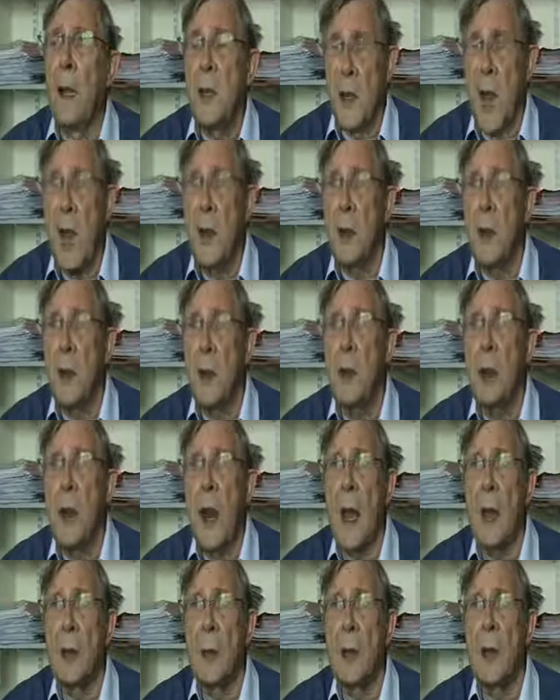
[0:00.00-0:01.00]
intentional
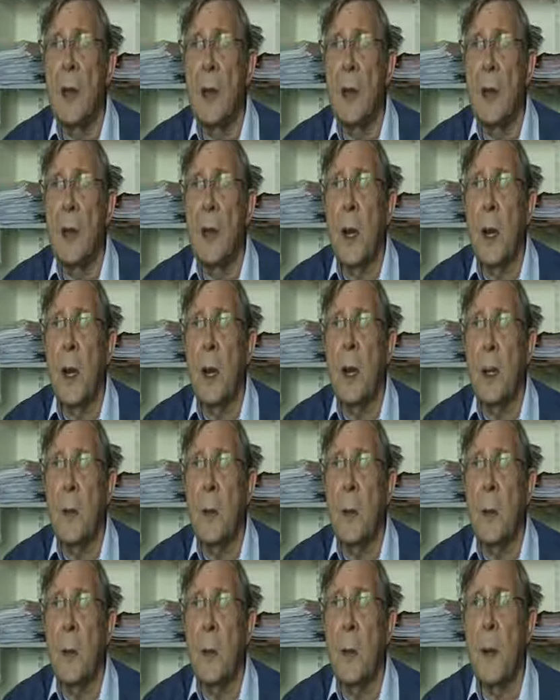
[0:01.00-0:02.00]
language learning is
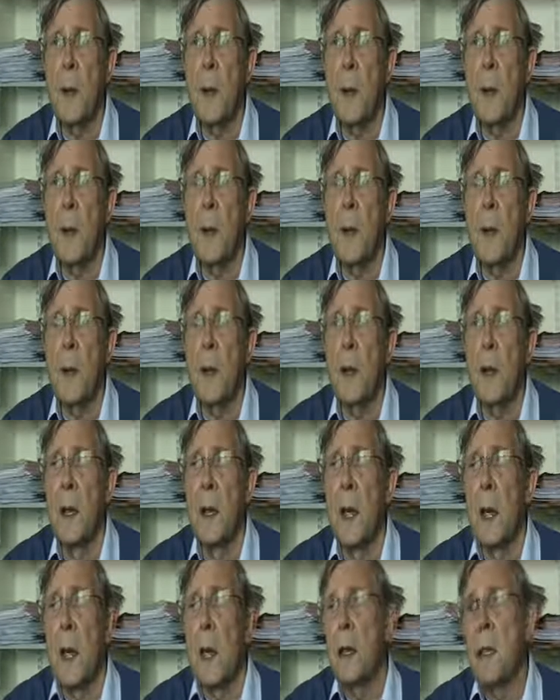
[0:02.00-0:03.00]
probably needed.
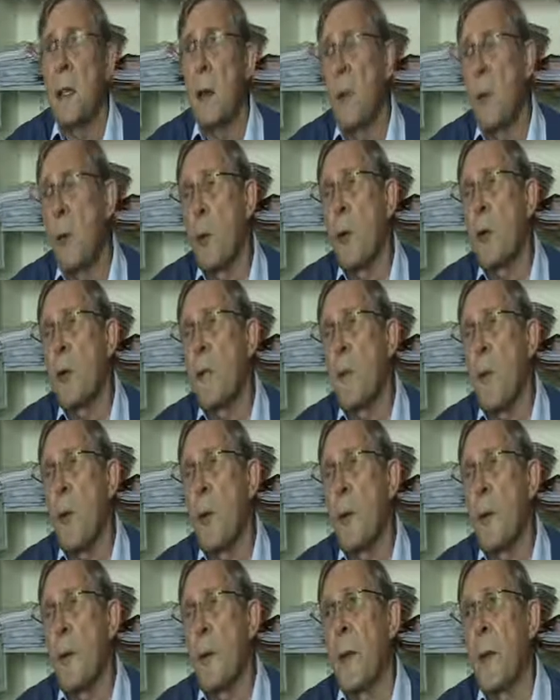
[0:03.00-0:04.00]
So I've always
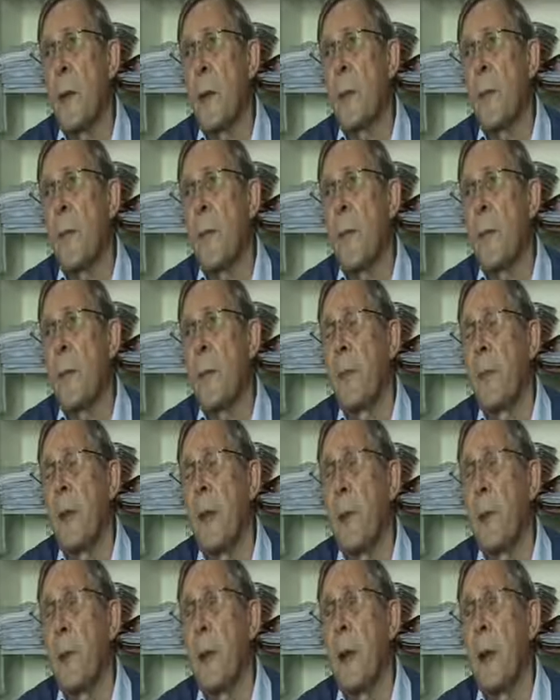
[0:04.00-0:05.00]
felt that
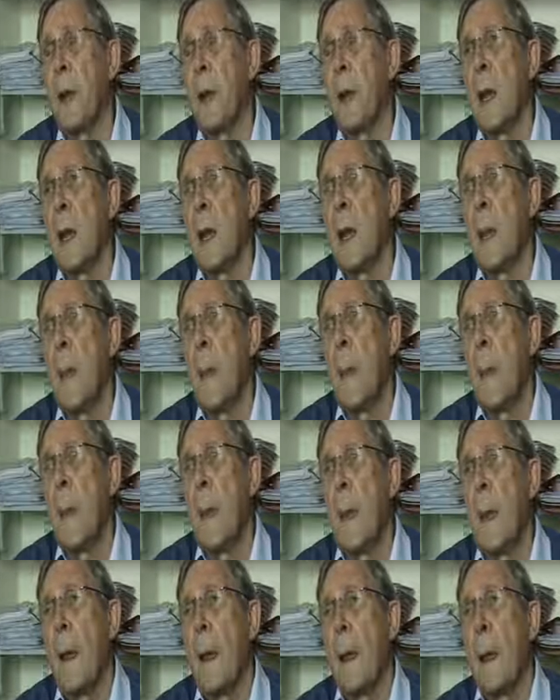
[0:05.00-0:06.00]
really
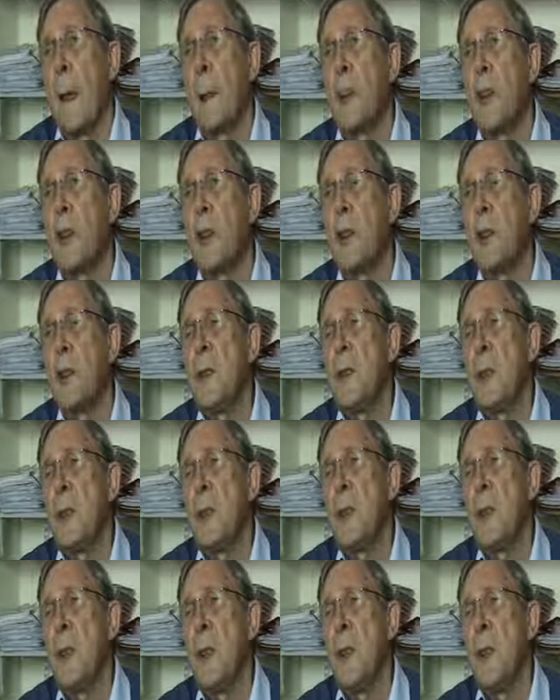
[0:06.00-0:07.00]
we shouldn't
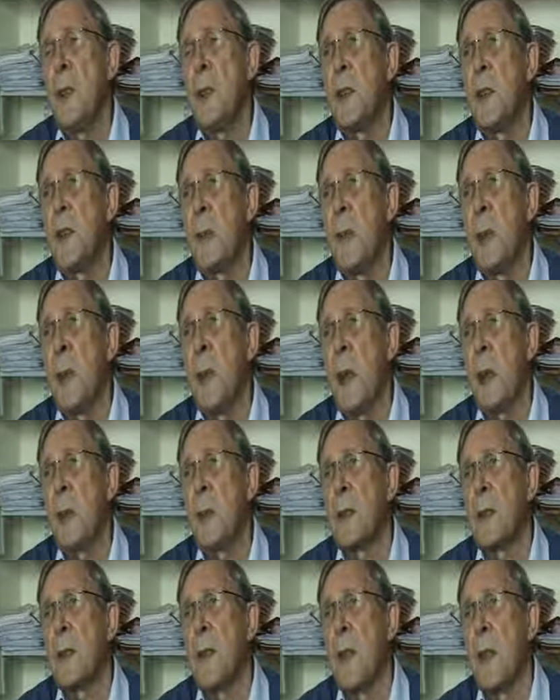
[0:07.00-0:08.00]
see
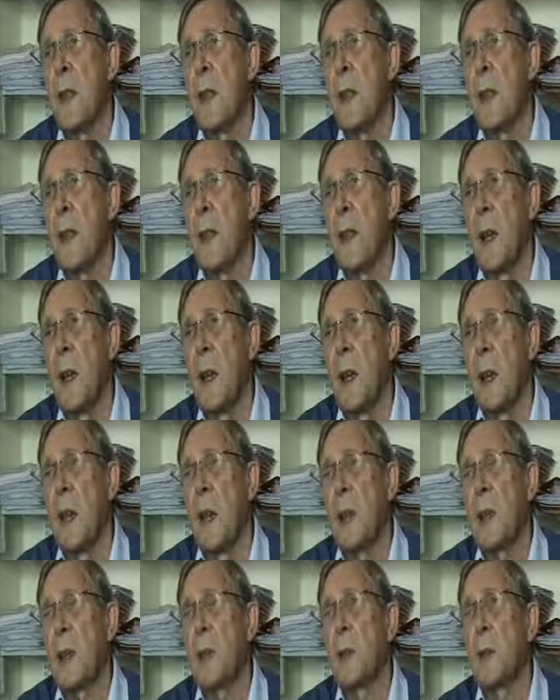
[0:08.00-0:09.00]
TBLT
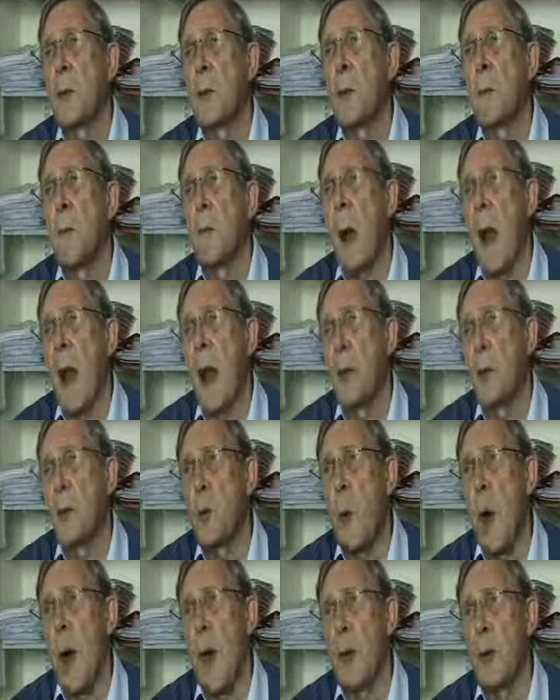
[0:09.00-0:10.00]
as a sort of
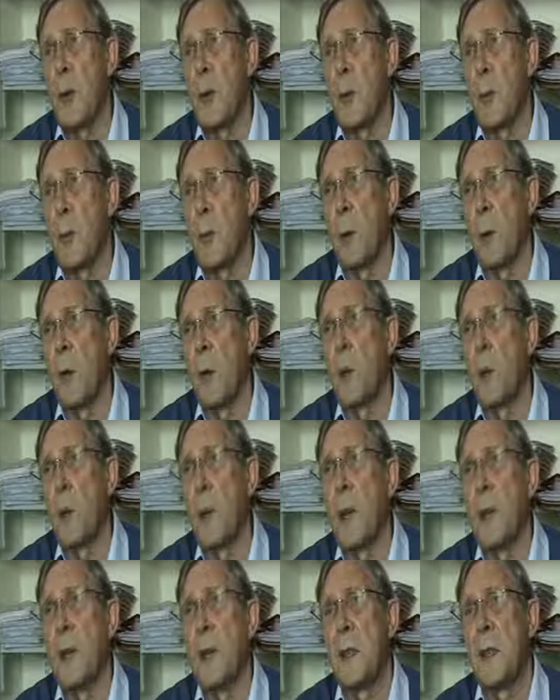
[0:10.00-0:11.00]
bandwagon that we
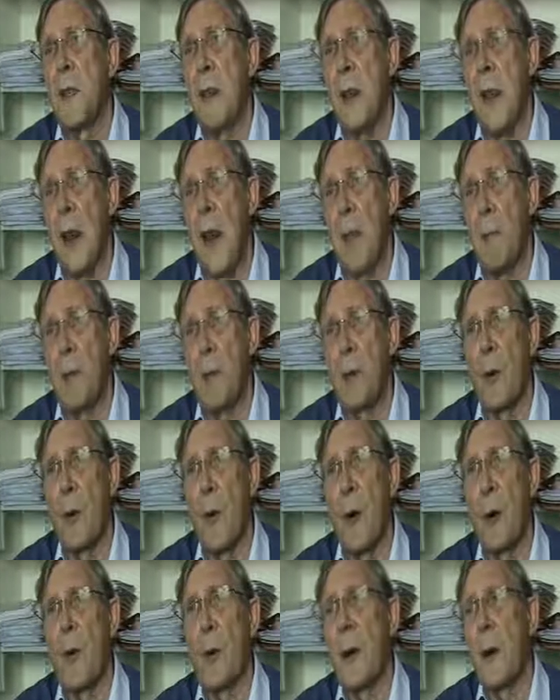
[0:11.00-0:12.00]
all need to clamber
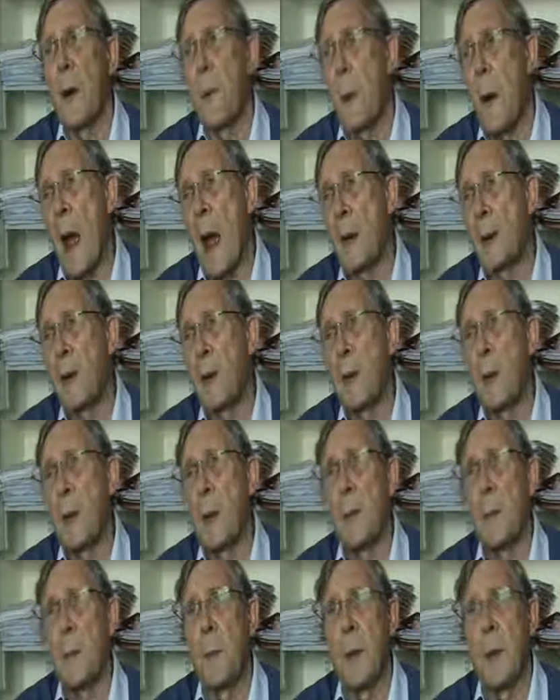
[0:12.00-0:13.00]
on and abandon
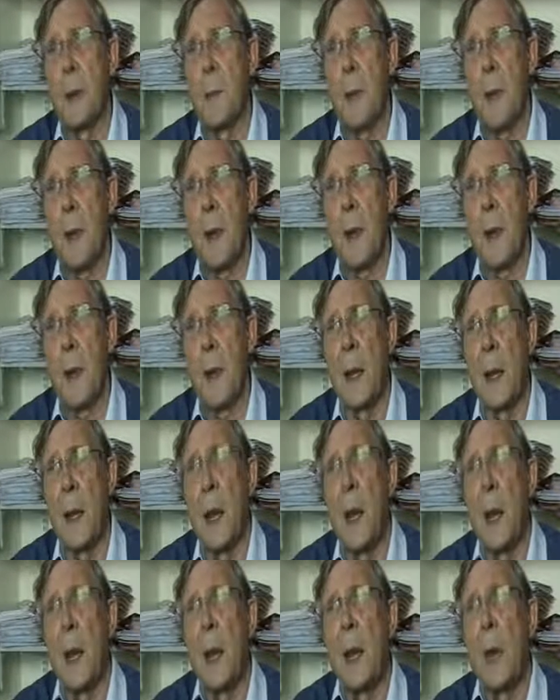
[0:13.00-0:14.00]
PPP.
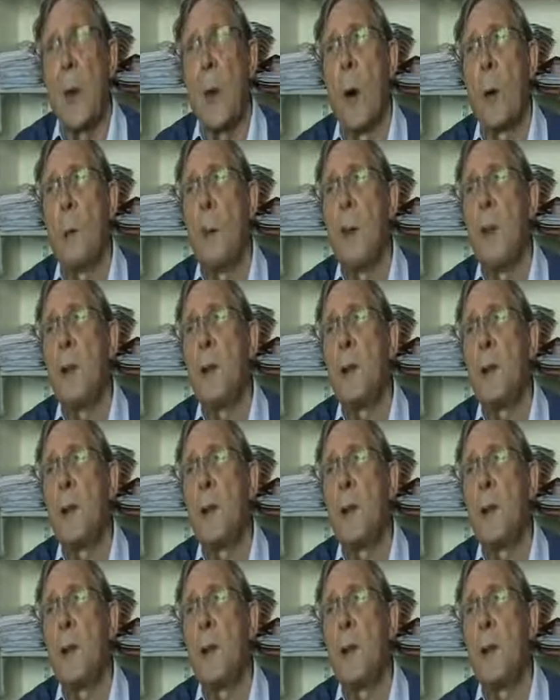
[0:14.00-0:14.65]
What we